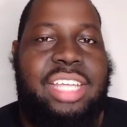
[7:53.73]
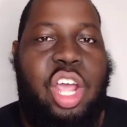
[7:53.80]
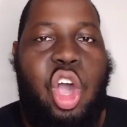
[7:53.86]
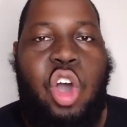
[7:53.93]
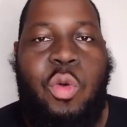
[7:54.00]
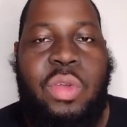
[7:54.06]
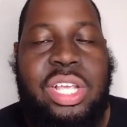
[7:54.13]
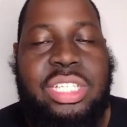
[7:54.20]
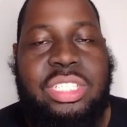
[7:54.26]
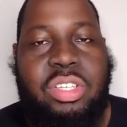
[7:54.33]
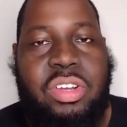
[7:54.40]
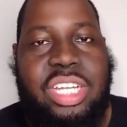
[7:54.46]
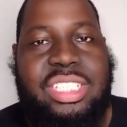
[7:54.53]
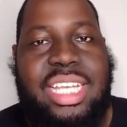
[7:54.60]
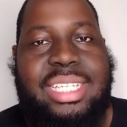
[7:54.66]
they always
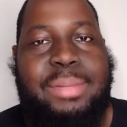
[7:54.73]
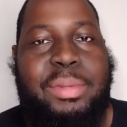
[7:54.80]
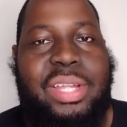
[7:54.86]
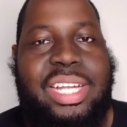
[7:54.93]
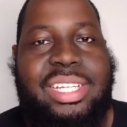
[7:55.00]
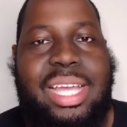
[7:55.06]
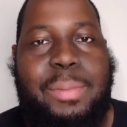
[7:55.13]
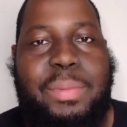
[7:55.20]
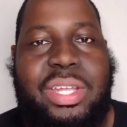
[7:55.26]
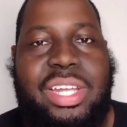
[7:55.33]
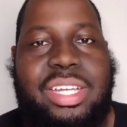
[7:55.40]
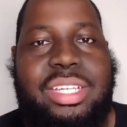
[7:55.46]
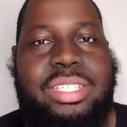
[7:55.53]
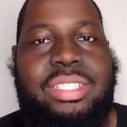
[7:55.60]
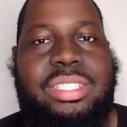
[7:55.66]
going to say something like that
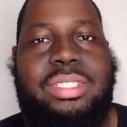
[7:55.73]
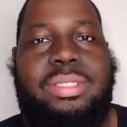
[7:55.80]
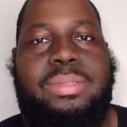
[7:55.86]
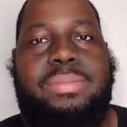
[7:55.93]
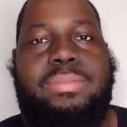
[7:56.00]
because,